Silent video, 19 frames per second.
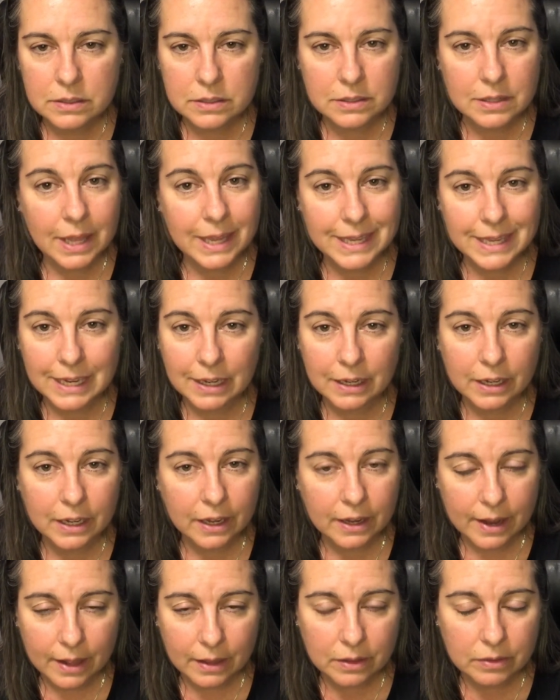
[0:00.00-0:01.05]
like eating
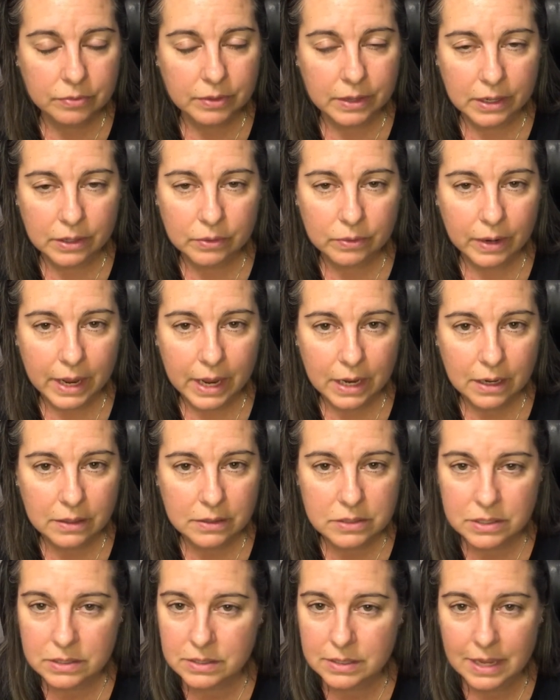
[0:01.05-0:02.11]
an elephant, right?
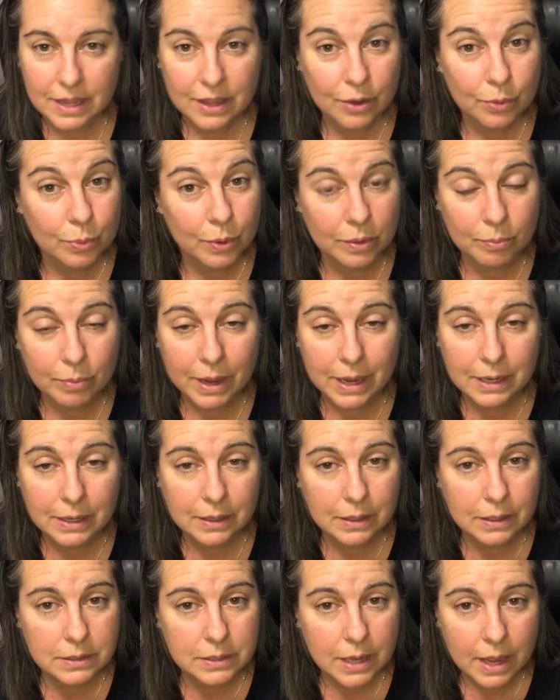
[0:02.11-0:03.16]
Just take it one bite at
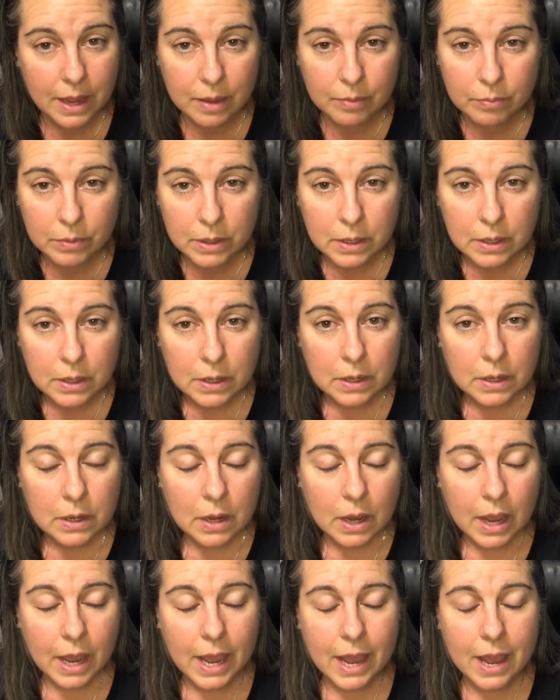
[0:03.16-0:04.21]
a time.
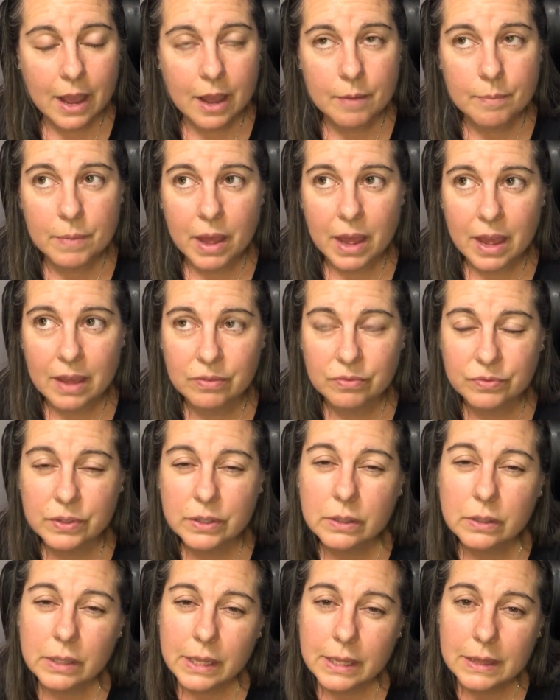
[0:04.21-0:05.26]
I
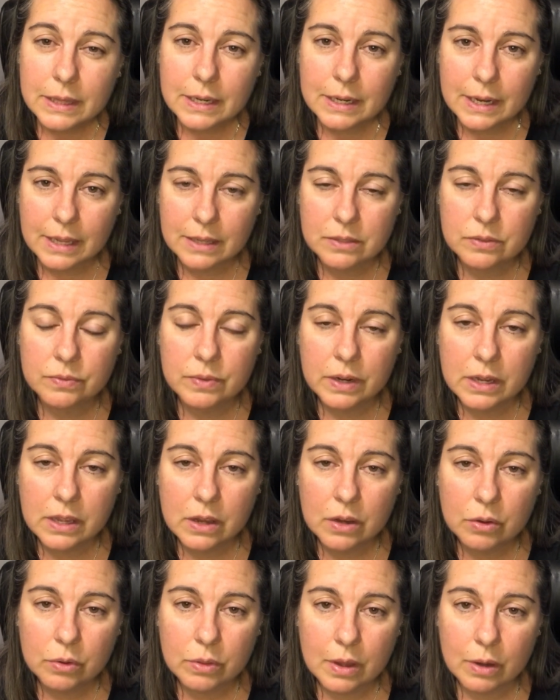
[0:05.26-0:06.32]
feel like the next
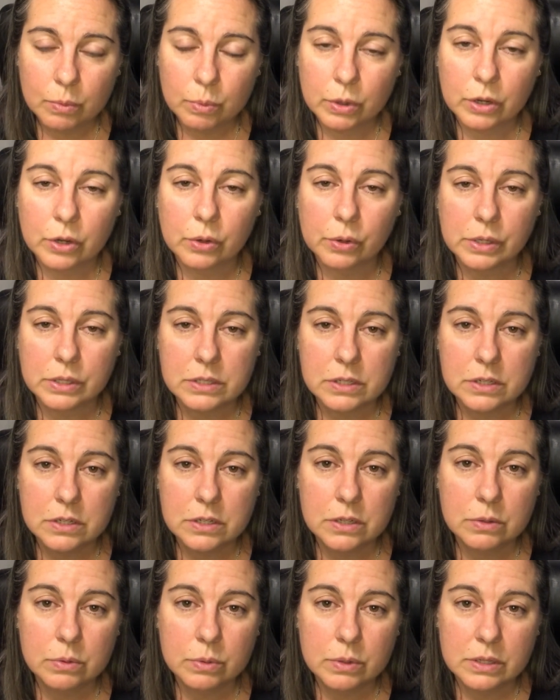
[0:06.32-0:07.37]
video that we're going to
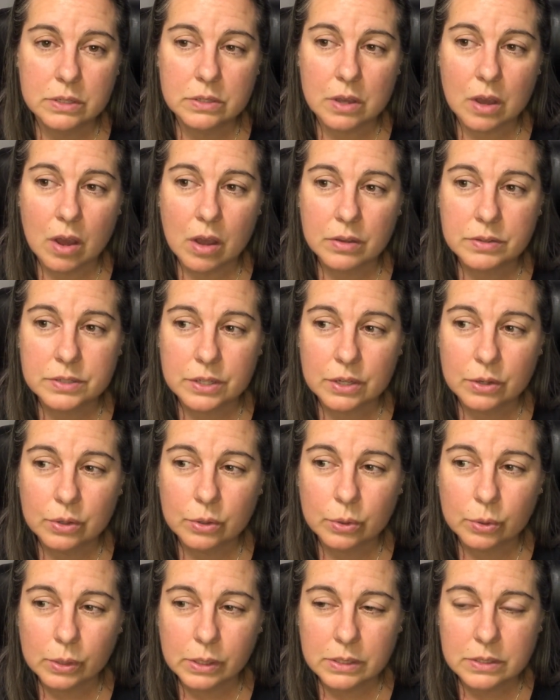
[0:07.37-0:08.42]
do is also
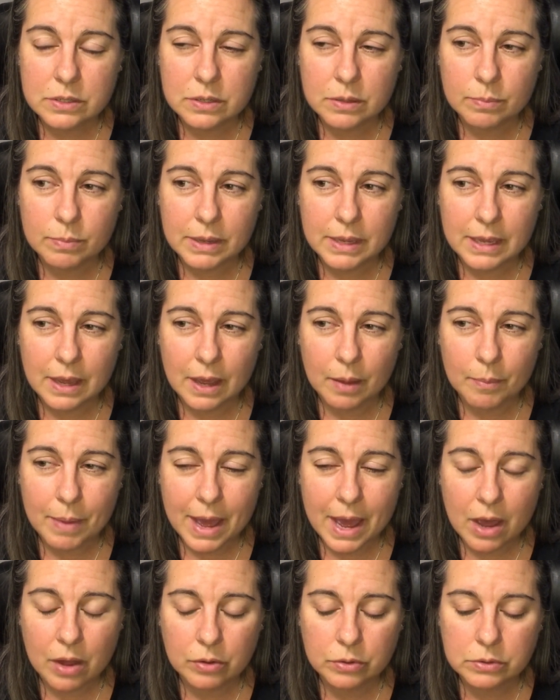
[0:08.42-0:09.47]
going to be
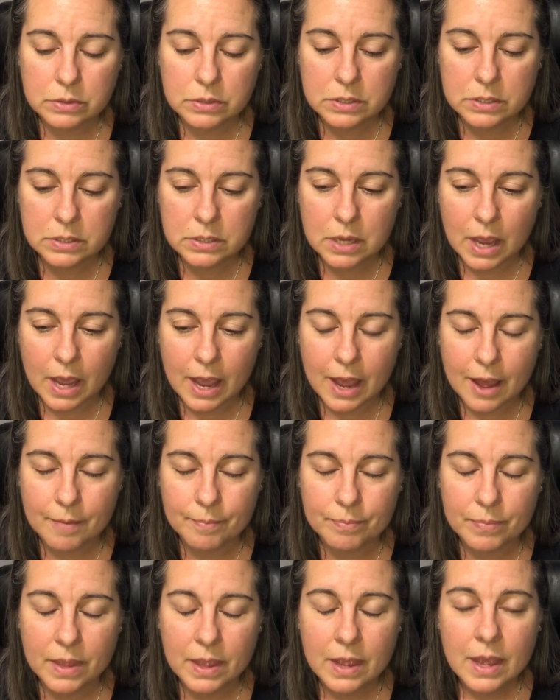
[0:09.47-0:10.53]
about
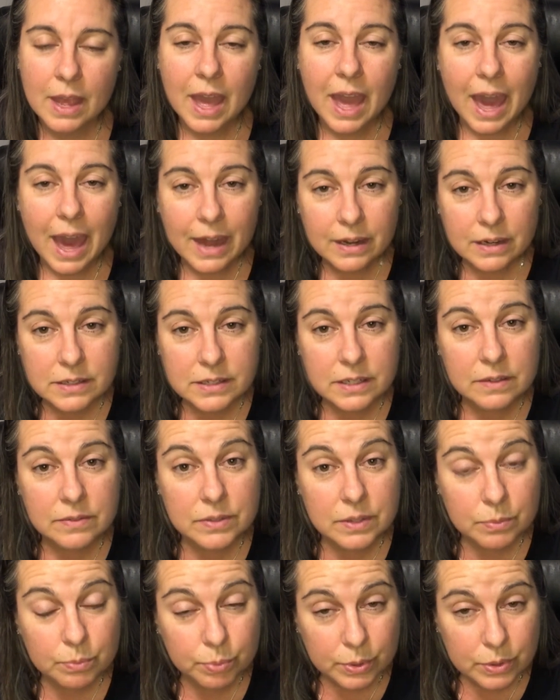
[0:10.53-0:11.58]
additives
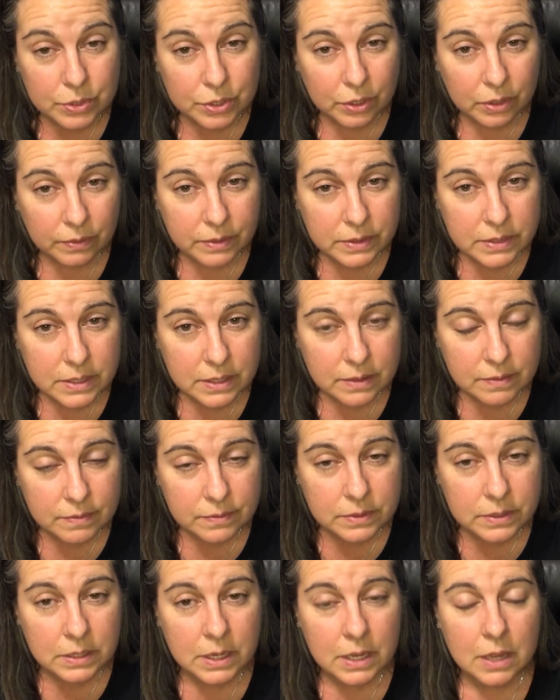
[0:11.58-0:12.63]
and
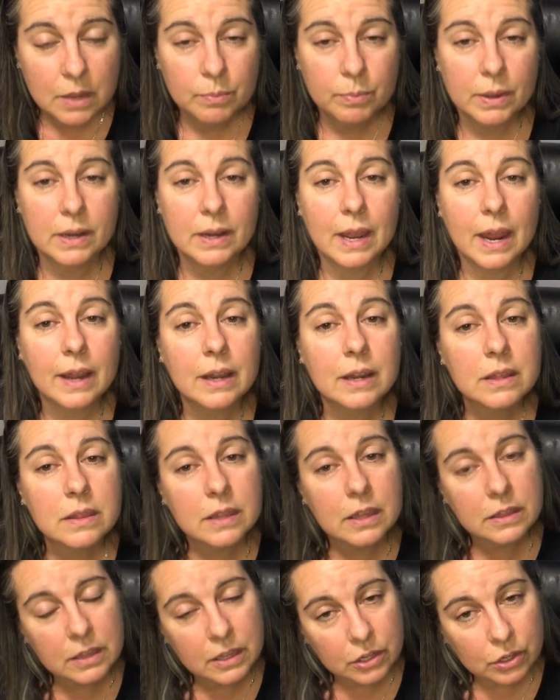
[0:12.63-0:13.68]
preservatives, but not
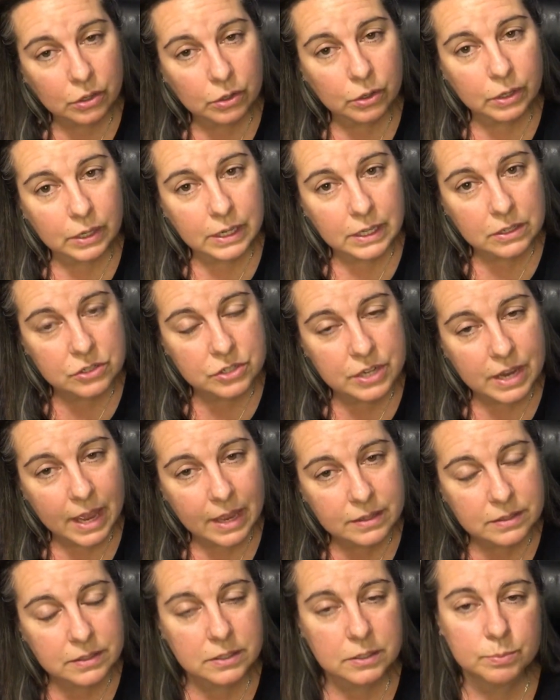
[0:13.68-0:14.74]
anything that you're going to
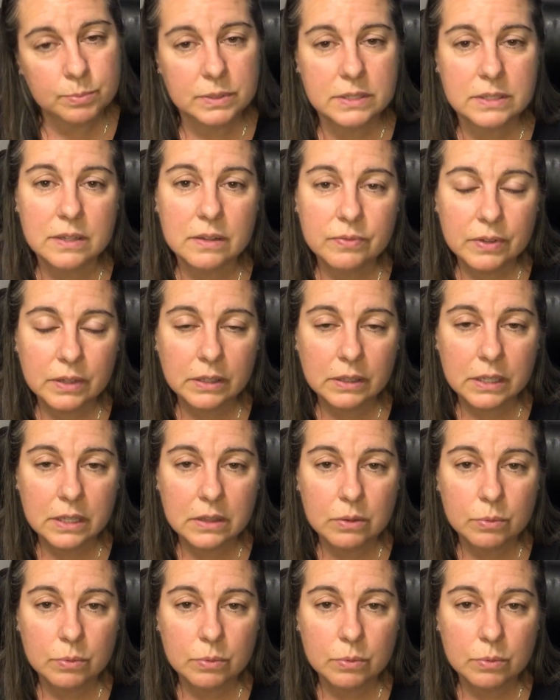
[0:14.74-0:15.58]
ingest, specifically the